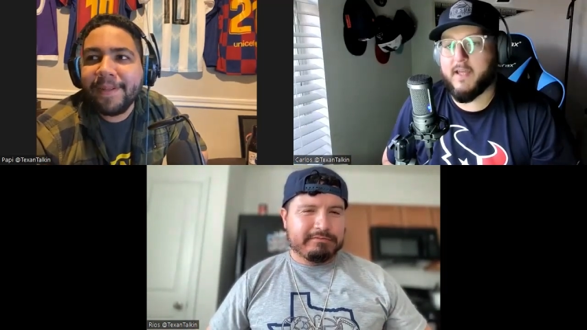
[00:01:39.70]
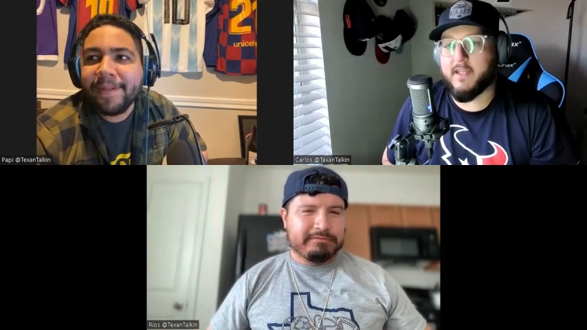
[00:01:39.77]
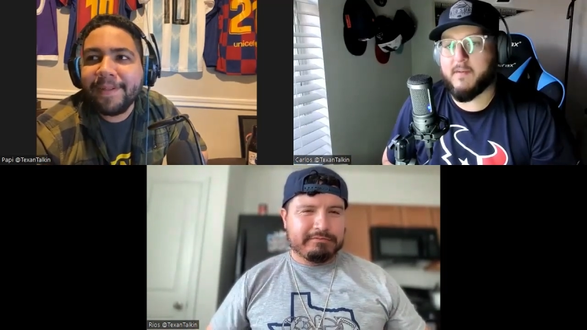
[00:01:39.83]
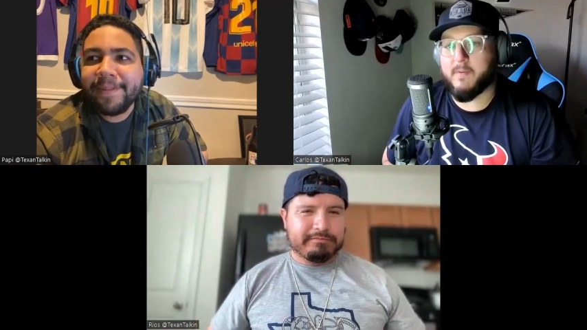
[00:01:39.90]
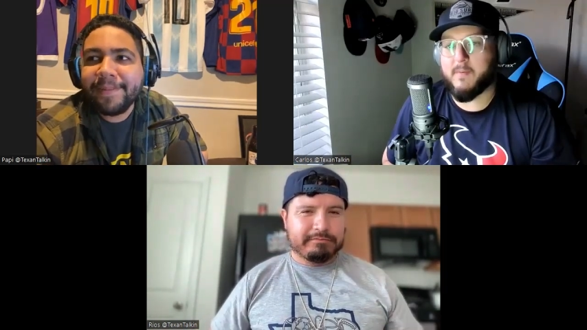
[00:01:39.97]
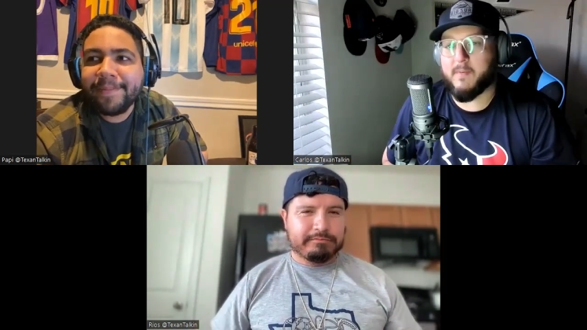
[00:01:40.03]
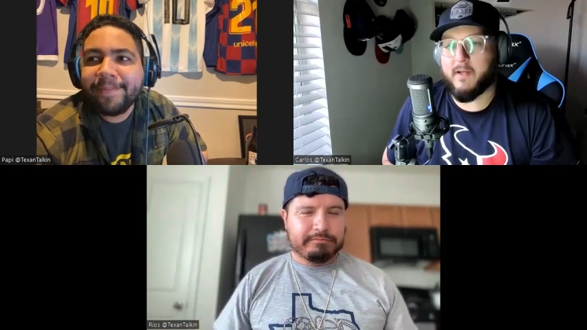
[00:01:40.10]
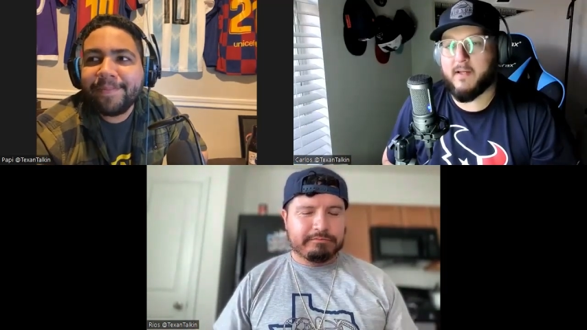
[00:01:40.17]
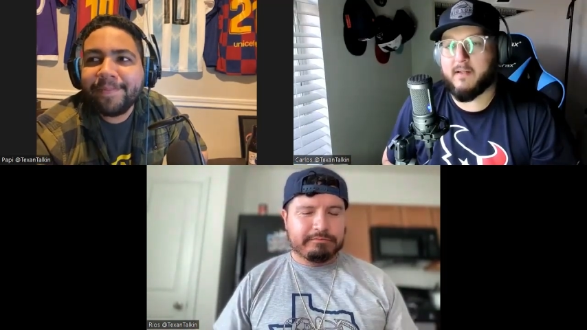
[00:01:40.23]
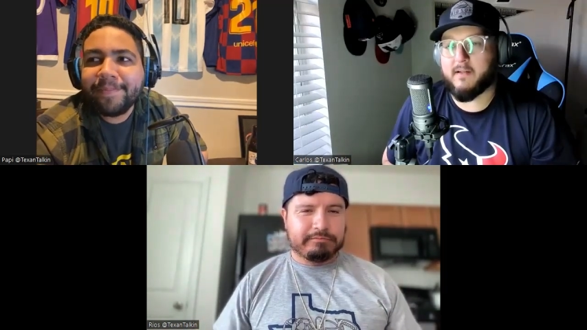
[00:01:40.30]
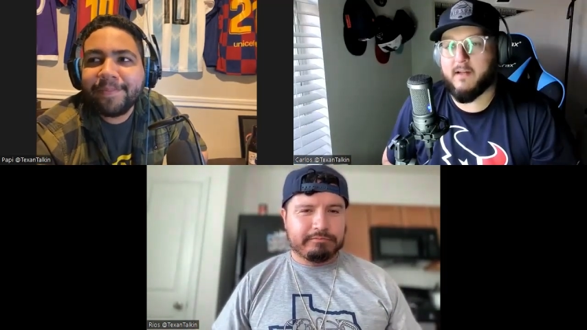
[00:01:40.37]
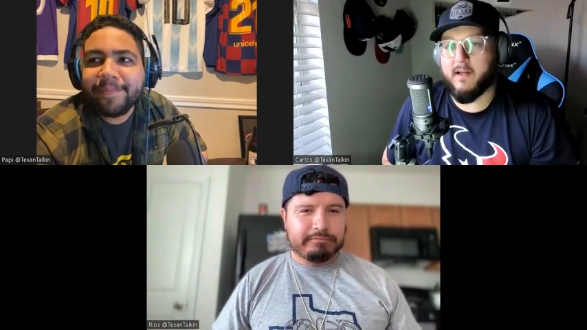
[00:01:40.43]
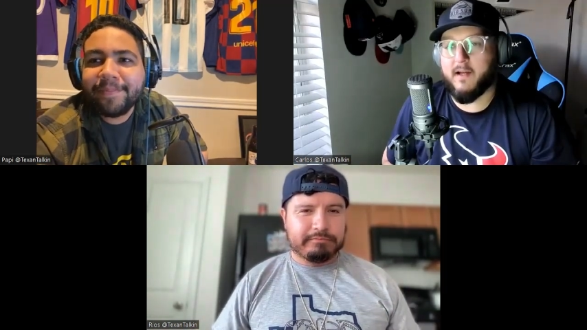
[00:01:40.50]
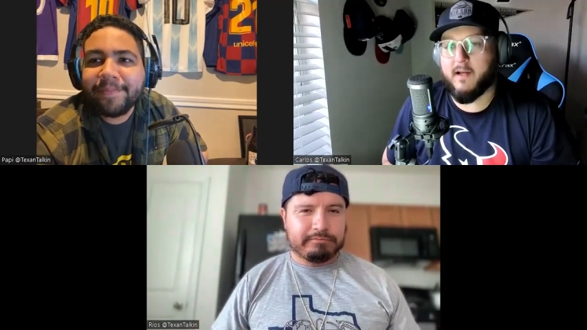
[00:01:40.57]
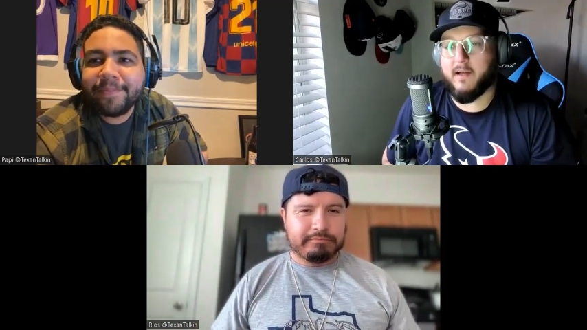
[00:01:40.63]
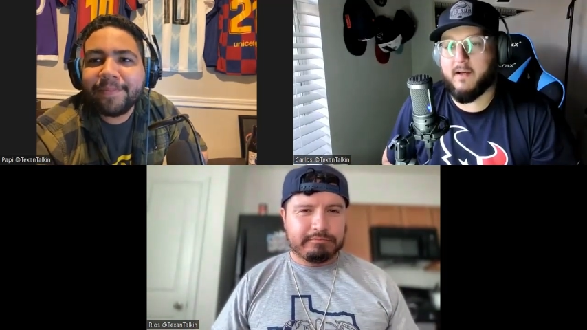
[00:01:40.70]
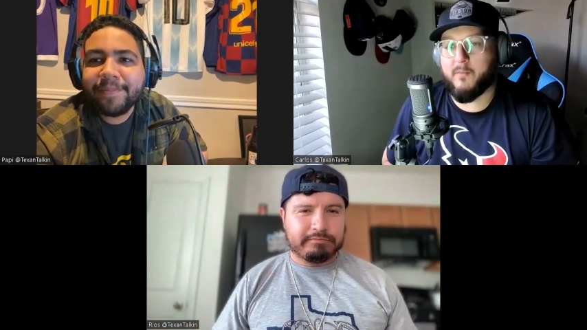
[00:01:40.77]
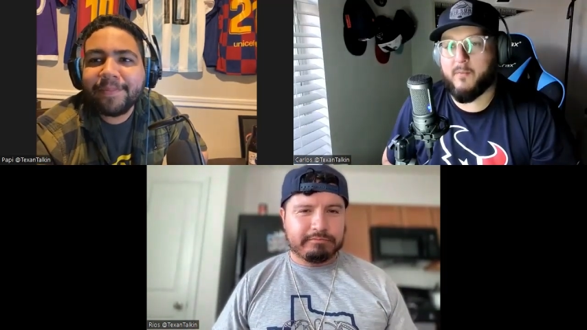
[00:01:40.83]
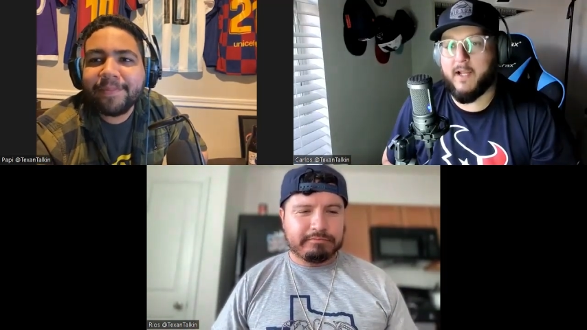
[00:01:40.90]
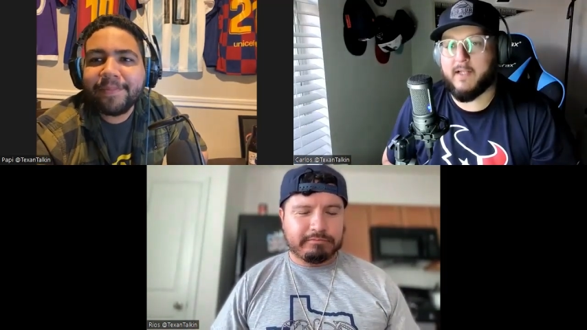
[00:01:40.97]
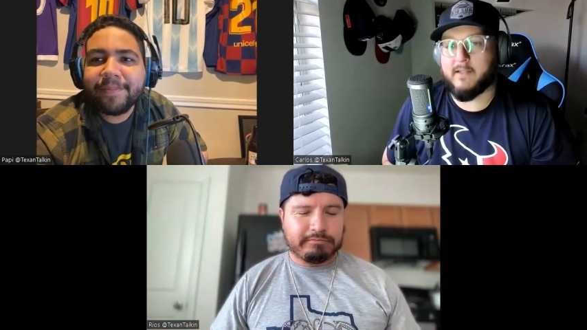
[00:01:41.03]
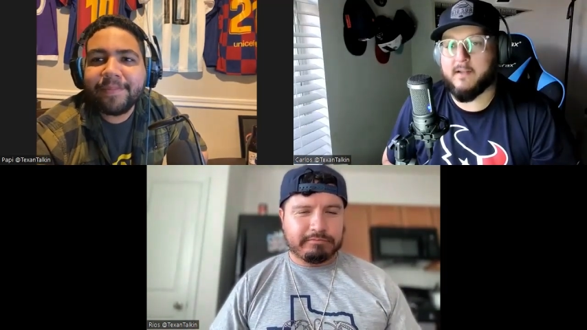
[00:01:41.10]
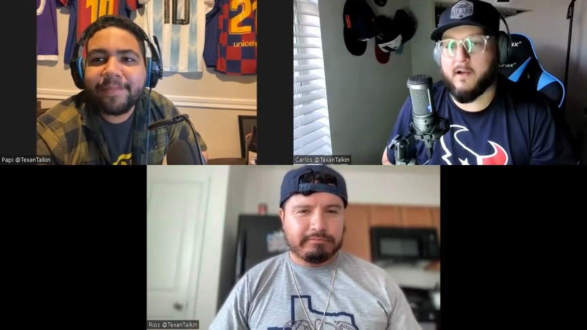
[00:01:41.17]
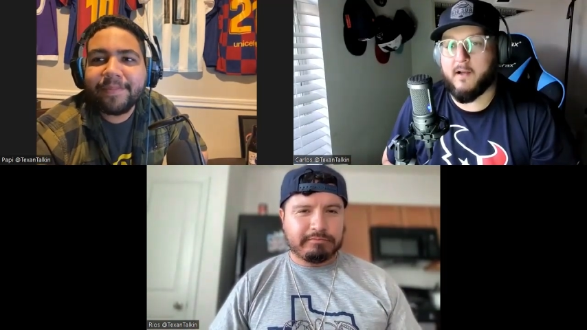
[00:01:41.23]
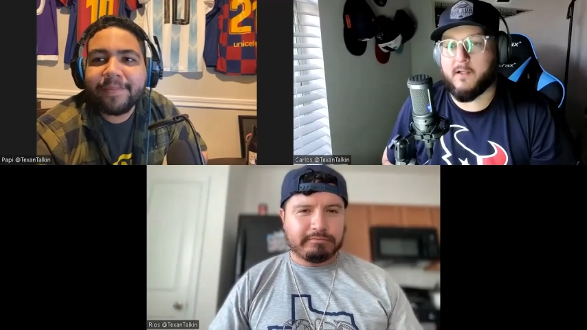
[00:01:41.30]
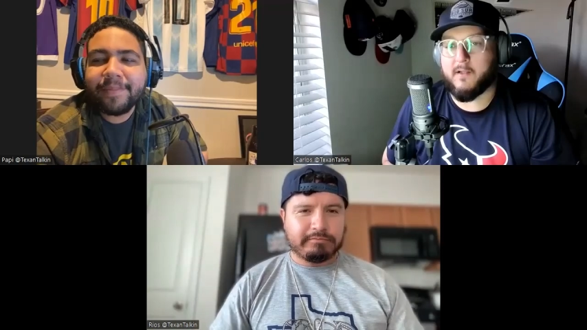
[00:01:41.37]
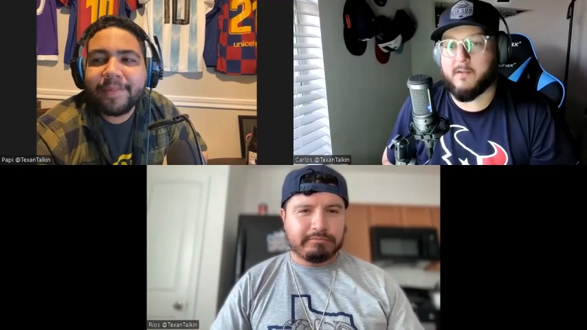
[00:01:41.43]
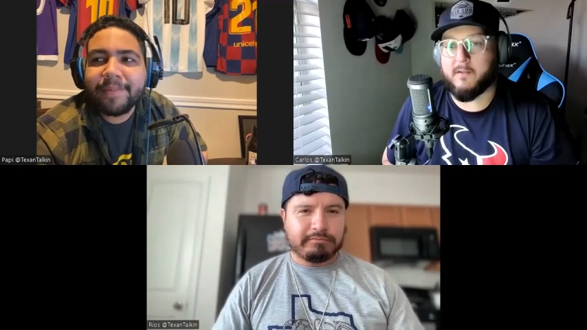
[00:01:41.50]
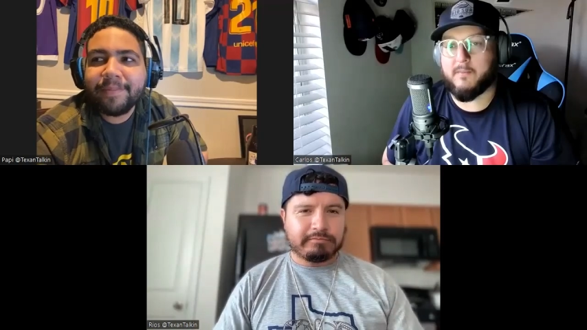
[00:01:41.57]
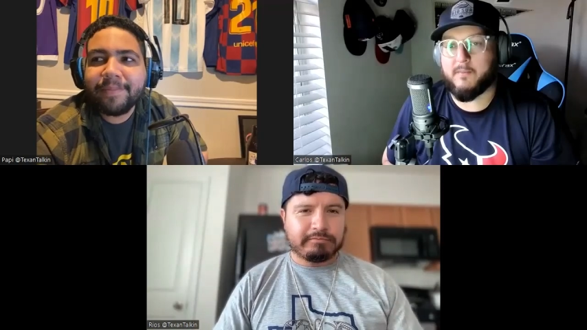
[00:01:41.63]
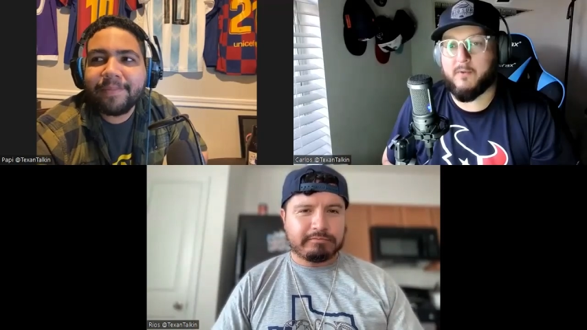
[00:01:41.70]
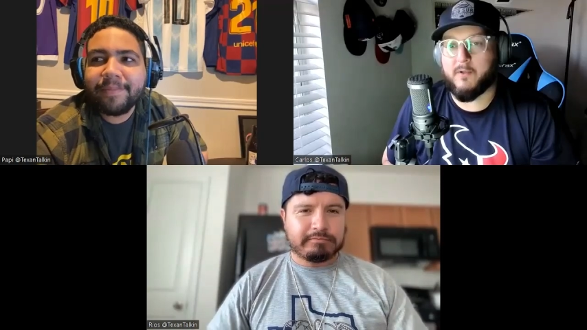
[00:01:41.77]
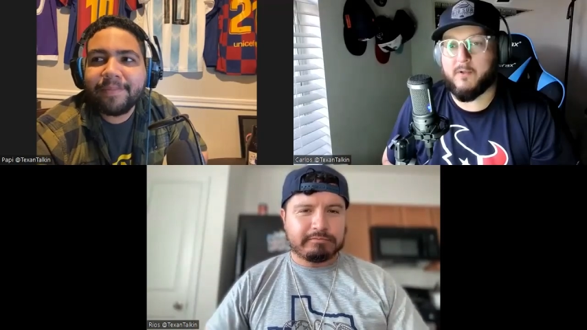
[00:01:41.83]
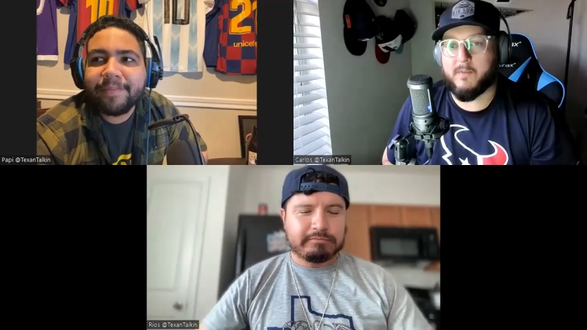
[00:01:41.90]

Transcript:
Speaker 1: no, they'll be back. Uh, we got Tyler